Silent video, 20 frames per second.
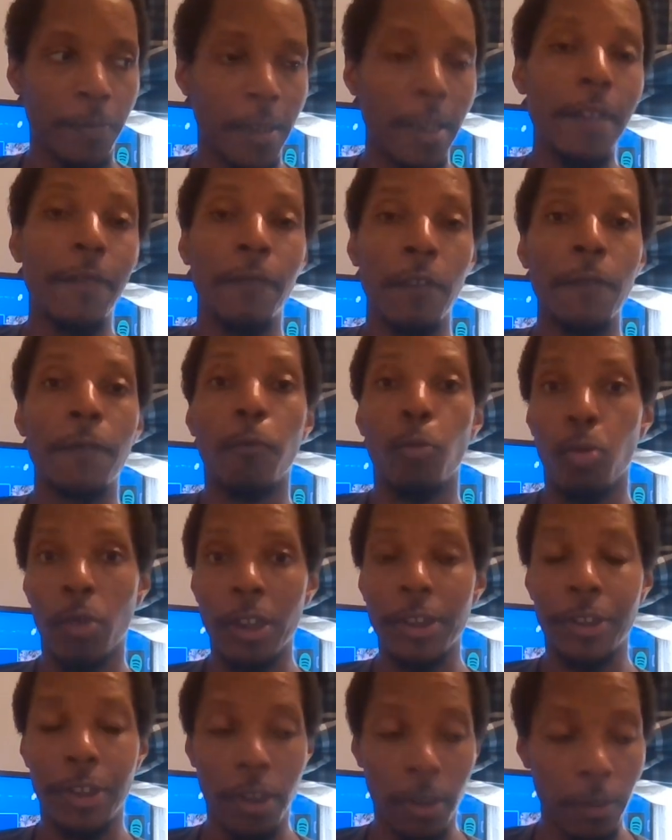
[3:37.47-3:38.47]
even if it
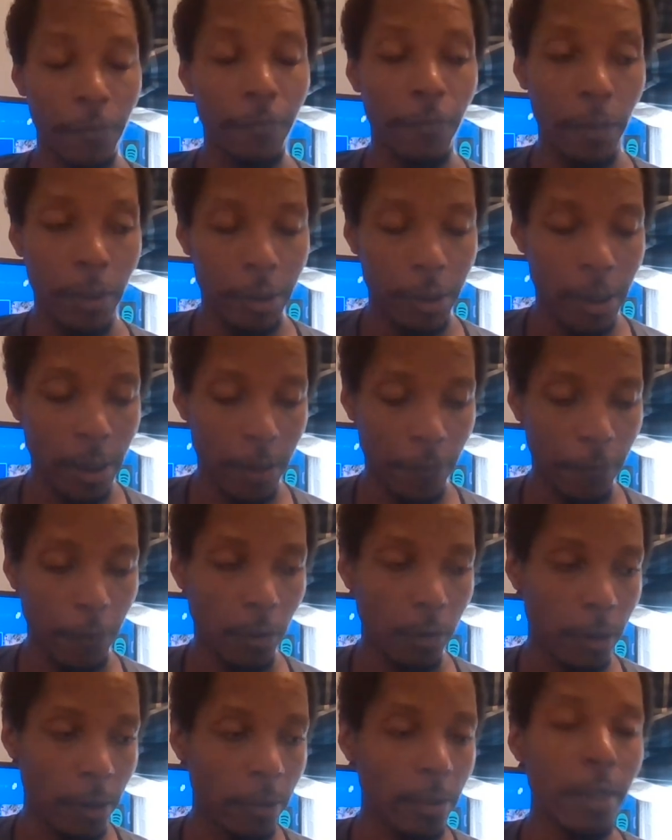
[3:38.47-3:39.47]
was Jennifer
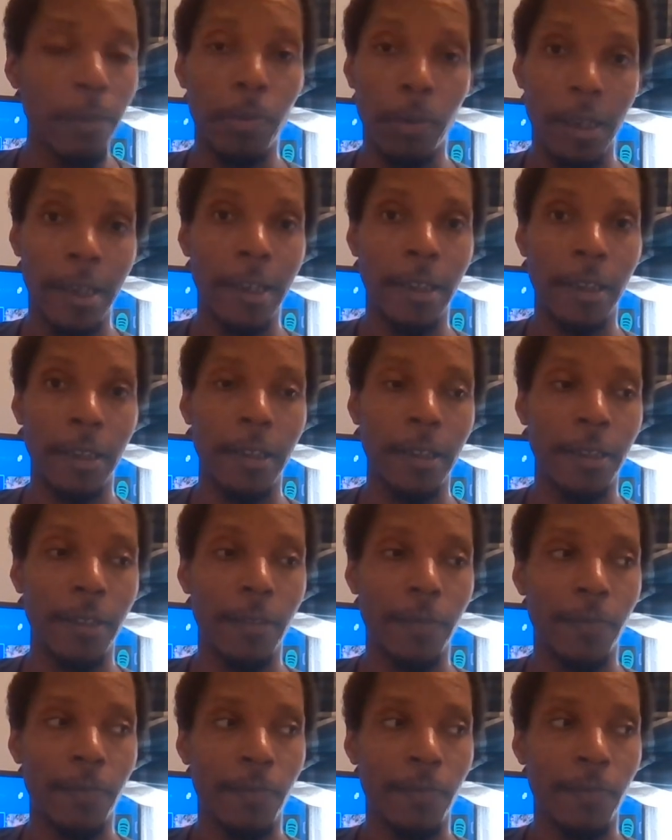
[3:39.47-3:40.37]
Lilly playing it,